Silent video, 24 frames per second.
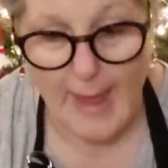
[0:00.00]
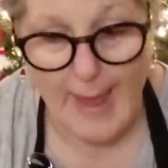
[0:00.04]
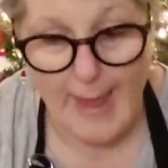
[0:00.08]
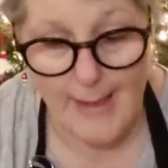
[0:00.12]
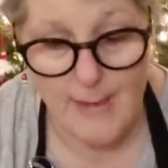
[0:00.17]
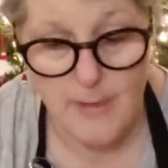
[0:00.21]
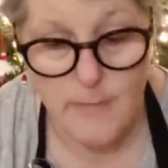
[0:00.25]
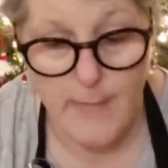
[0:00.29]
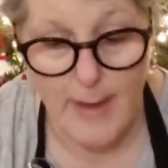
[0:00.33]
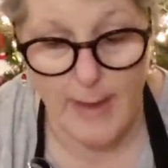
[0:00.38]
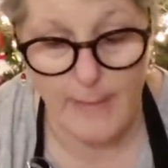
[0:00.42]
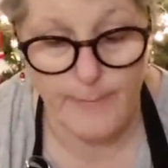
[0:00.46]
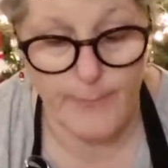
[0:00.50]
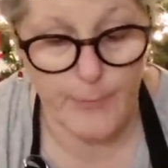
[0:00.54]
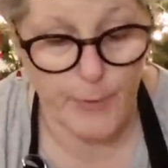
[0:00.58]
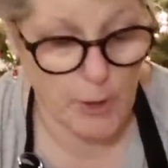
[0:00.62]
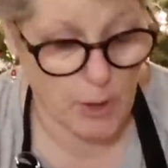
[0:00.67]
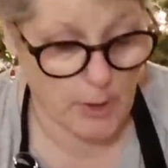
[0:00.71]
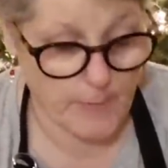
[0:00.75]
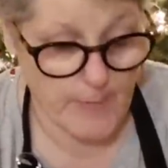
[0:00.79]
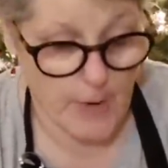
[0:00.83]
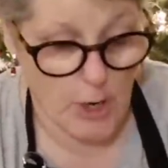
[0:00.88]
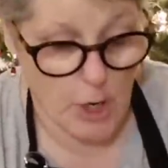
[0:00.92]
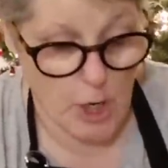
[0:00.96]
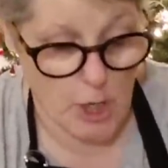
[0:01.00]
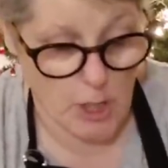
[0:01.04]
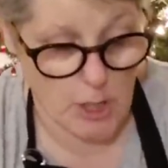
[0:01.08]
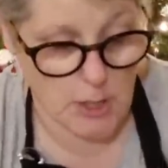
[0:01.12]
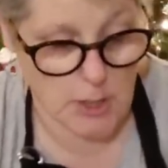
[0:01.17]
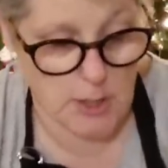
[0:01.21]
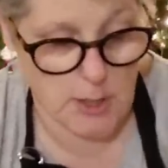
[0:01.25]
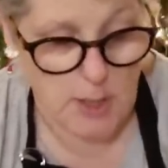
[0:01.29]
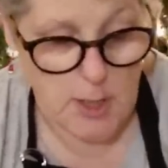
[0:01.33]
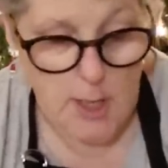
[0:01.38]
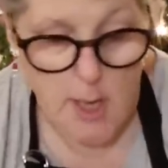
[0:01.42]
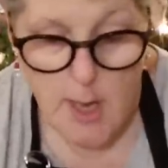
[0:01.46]
as my
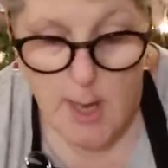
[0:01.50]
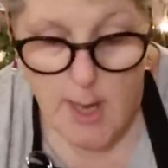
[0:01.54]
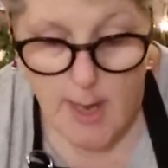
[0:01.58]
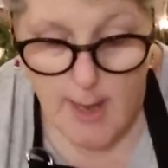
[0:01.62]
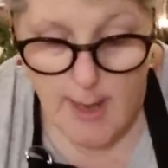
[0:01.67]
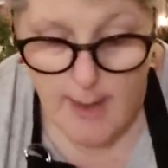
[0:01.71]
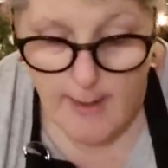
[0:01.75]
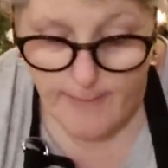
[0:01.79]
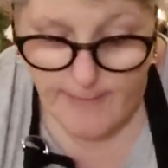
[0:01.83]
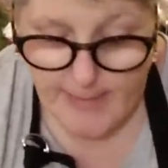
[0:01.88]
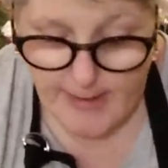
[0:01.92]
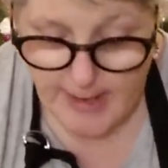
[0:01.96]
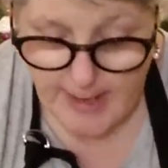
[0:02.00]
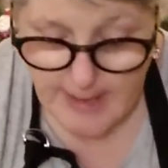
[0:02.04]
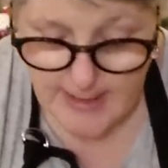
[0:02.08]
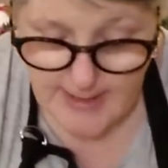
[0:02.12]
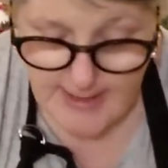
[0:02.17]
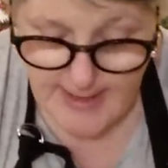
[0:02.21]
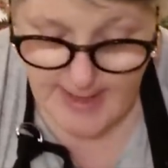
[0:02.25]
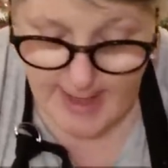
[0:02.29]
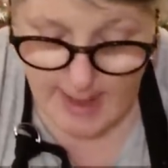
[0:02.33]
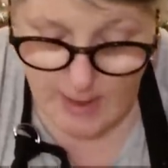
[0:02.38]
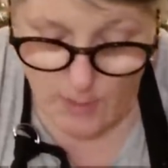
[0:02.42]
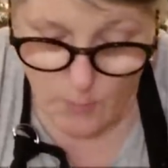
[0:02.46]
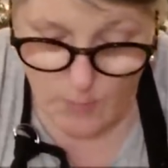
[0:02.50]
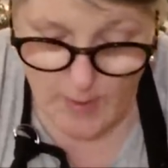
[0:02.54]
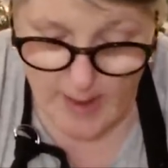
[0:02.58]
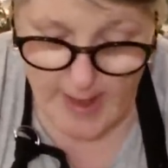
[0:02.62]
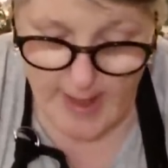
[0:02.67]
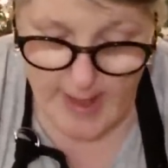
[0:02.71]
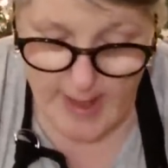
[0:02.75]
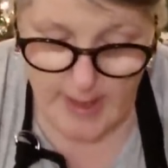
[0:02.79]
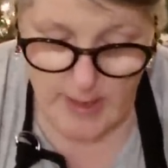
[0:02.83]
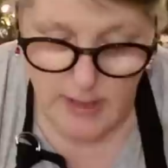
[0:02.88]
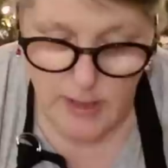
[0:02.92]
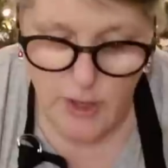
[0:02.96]
bookmark, because that
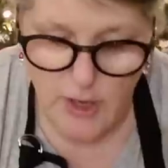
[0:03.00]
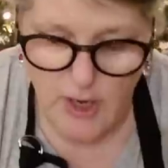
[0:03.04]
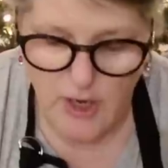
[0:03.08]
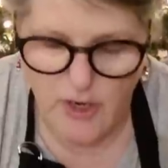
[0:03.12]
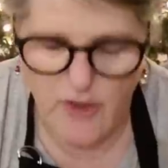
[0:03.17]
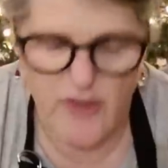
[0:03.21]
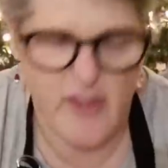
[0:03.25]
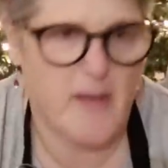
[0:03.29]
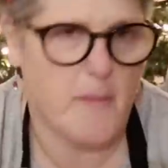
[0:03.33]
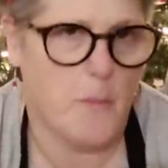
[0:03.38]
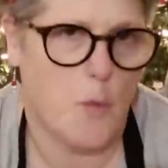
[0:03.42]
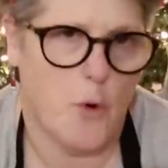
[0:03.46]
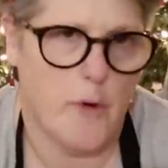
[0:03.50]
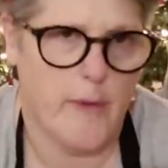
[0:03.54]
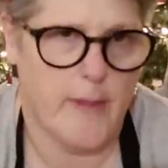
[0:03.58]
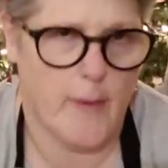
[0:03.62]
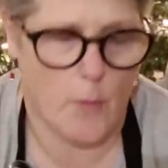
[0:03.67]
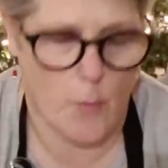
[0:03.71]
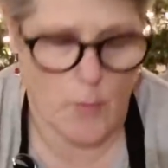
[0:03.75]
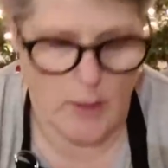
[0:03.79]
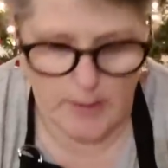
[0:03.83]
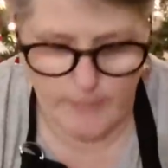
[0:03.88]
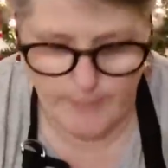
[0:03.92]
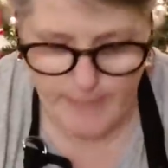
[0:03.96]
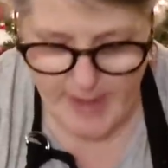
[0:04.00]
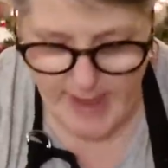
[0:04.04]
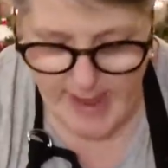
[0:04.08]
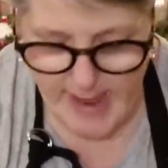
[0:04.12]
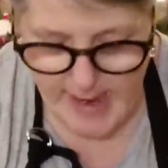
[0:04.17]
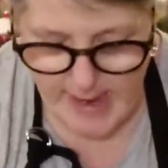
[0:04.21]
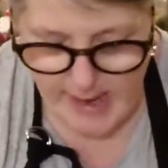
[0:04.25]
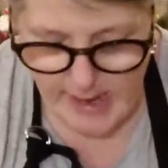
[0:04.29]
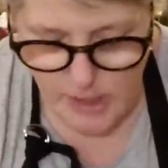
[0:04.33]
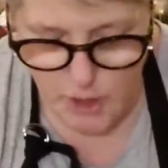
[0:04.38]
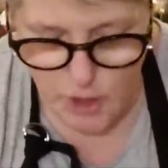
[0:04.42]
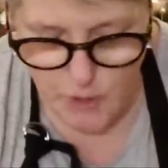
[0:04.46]
way you can use it more than one
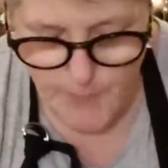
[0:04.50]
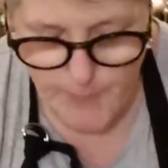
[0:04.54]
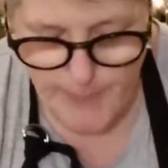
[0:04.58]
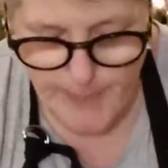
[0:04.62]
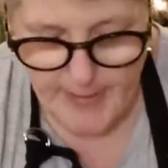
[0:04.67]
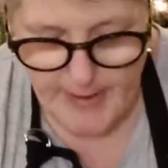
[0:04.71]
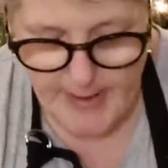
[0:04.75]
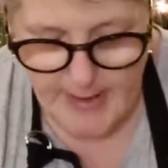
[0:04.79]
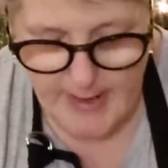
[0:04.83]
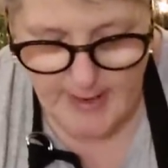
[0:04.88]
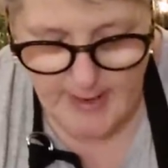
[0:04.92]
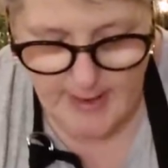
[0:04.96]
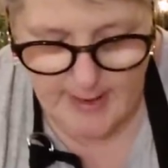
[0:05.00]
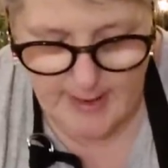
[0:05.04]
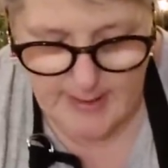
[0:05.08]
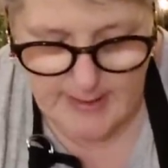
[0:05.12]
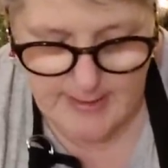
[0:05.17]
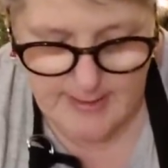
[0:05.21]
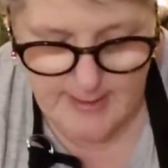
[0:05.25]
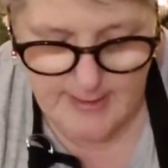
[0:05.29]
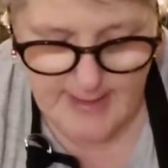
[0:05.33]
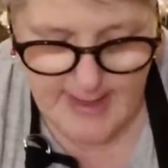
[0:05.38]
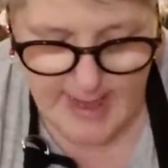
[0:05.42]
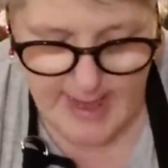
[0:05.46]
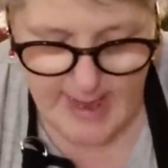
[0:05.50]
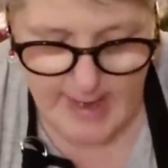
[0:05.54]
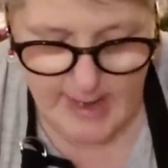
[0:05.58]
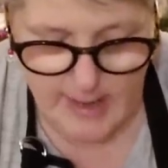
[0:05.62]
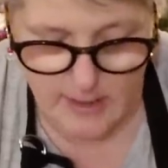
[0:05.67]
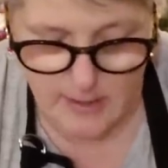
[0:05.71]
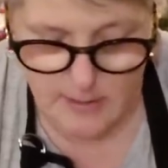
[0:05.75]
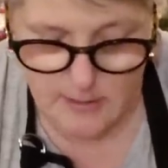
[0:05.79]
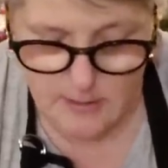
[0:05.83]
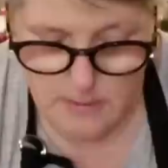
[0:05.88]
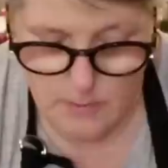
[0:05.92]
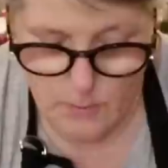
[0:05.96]
page, but it
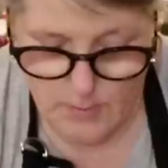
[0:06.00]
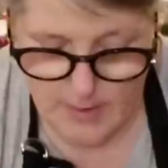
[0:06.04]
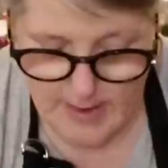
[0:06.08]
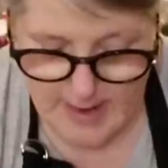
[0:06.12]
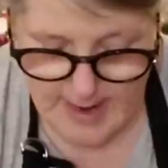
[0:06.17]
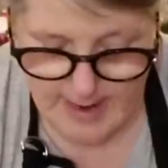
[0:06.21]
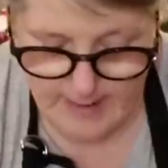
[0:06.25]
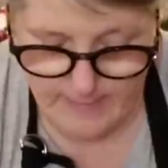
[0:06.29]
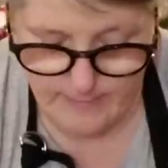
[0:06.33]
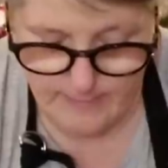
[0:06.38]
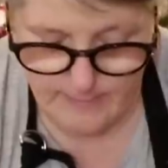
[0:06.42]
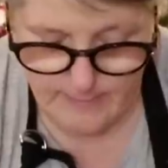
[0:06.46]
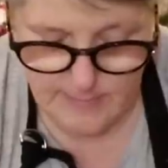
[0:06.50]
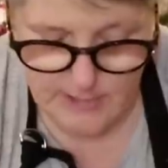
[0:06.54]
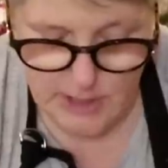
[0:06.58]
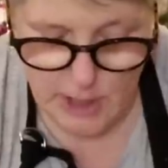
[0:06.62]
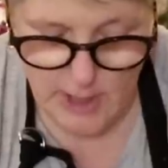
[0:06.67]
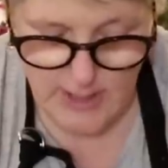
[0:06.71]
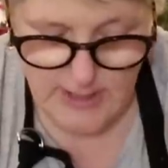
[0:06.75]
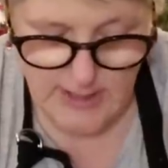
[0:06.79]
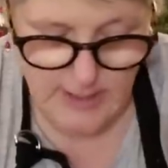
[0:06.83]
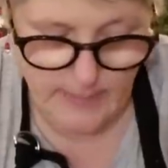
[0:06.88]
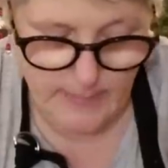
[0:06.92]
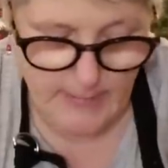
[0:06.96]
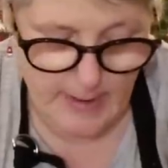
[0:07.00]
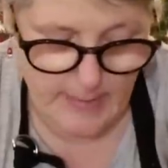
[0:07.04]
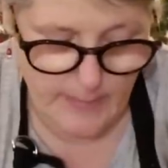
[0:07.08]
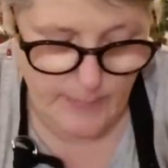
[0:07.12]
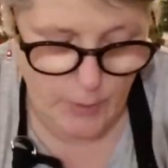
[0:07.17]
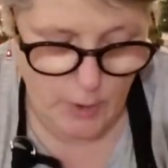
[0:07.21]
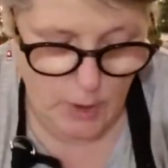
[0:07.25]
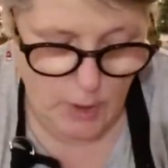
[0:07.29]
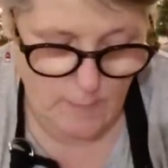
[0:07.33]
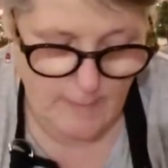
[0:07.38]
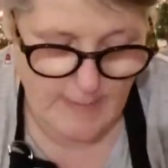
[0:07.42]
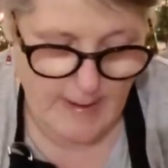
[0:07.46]
stays. So when I'm tossing my
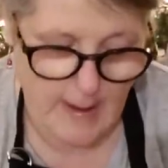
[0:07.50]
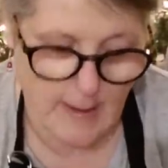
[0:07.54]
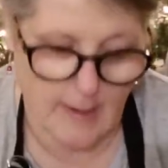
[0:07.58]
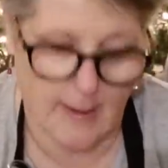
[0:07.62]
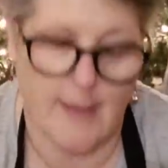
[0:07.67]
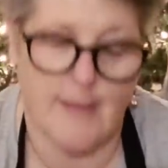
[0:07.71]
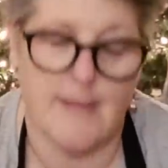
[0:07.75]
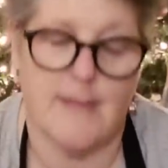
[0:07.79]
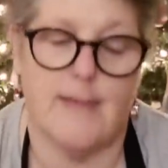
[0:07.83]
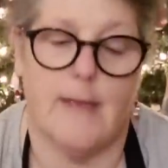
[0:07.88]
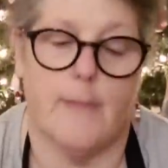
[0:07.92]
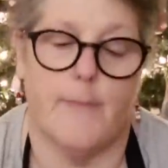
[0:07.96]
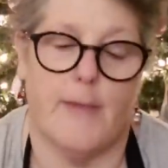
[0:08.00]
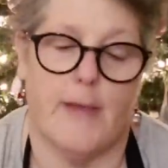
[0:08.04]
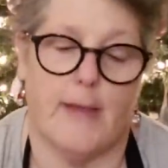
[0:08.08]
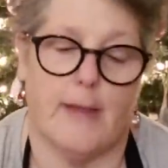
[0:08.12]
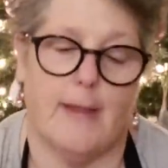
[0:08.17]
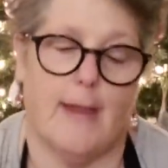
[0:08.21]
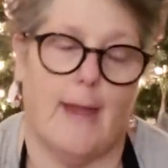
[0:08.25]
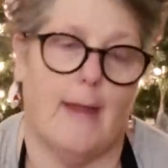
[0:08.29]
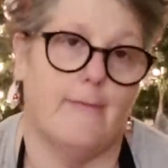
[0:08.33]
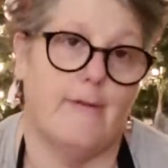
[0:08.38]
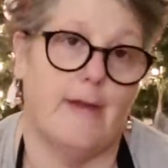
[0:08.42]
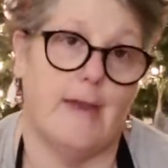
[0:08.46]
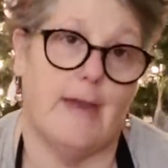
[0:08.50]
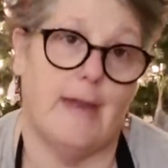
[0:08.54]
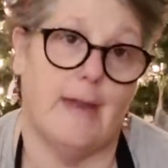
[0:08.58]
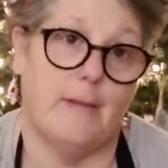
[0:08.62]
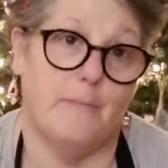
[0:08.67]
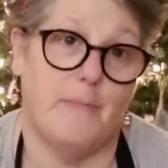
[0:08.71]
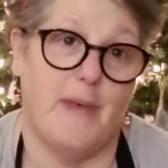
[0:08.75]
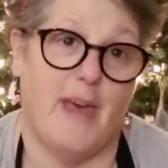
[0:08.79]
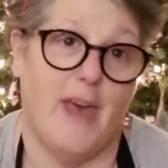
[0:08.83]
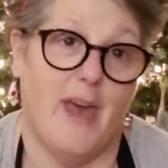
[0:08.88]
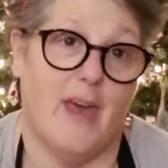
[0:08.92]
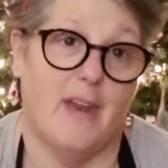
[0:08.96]
book around, because typically I read in
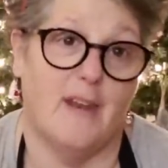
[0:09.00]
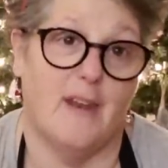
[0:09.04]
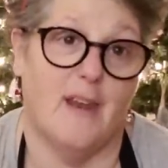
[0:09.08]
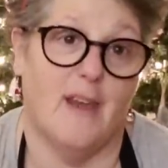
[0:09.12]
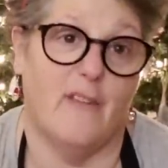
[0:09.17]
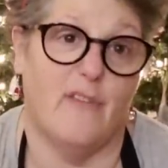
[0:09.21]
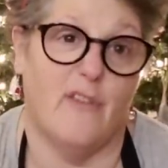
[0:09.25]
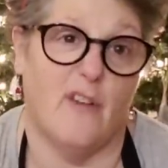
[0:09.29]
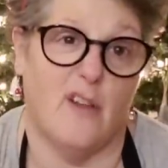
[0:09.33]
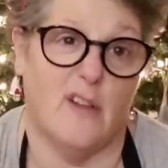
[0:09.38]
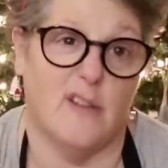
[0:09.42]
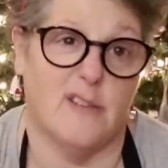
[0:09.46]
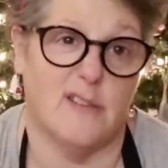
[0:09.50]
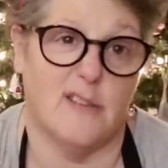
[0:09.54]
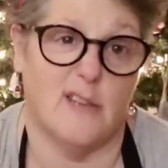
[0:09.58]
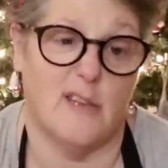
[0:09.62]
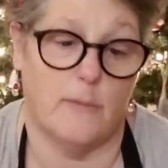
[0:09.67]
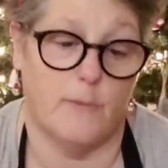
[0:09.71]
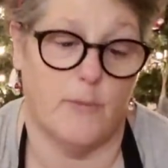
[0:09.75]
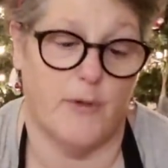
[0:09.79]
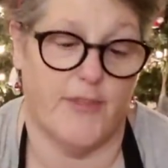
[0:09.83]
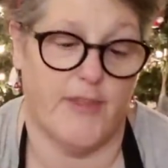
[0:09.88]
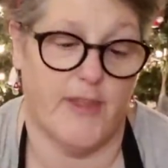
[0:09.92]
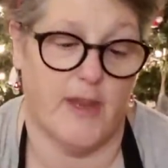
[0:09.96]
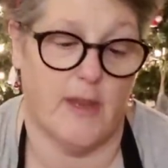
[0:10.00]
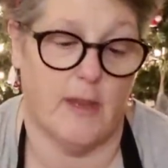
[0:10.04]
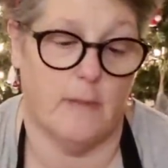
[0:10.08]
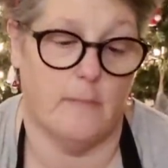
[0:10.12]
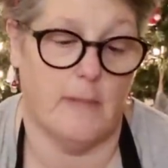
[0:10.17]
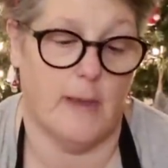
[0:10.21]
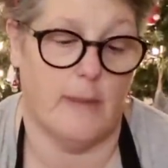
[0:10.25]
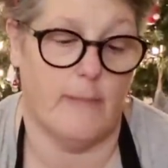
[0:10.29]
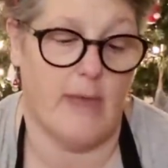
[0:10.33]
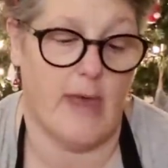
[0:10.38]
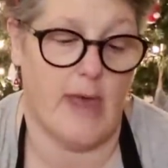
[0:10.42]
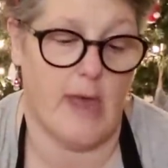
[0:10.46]
bed and I fall asleep with it in
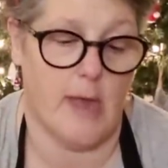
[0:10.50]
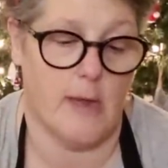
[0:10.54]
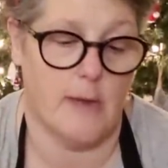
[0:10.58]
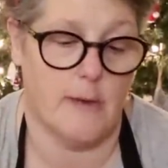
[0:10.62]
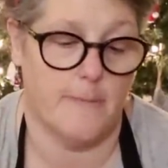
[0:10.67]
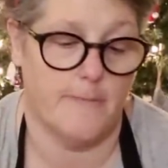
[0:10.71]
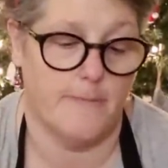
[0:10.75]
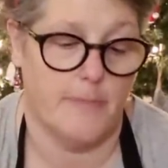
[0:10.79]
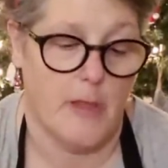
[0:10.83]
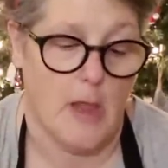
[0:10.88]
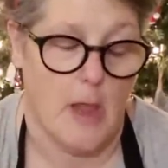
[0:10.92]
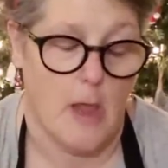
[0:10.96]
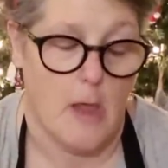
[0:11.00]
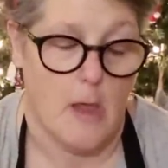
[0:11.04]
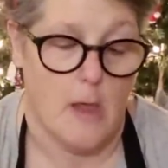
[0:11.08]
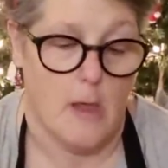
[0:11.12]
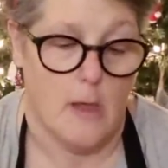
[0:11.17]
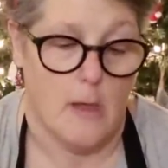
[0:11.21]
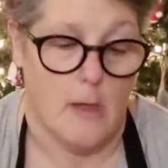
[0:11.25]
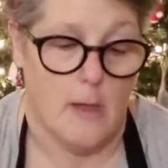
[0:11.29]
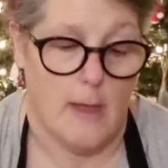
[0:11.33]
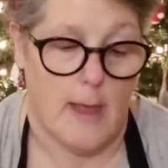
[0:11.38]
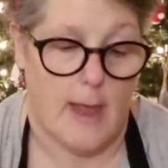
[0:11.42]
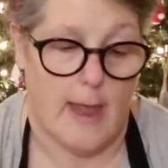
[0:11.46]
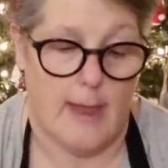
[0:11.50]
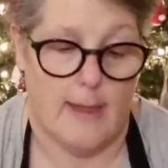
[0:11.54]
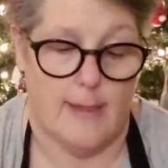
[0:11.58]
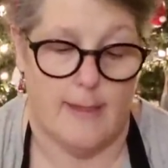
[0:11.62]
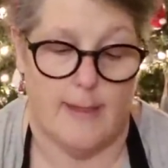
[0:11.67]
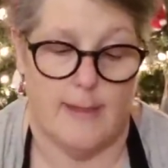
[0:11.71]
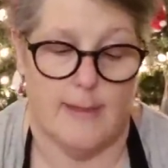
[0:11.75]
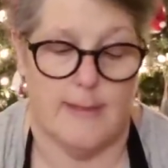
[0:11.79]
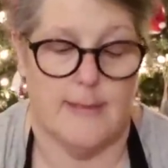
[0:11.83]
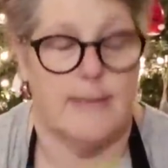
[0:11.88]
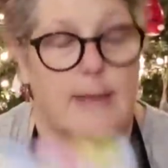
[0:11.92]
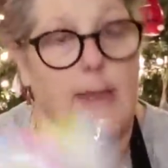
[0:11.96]
my bed, and
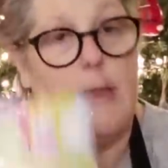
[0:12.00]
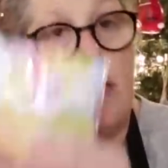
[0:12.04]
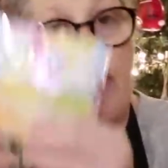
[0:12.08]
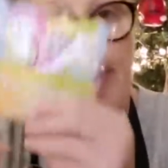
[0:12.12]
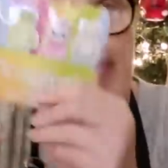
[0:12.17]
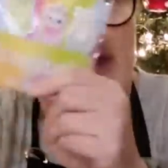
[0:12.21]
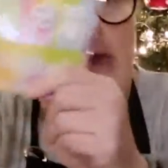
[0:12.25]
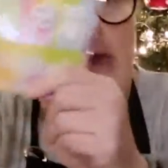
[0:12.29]
these sticky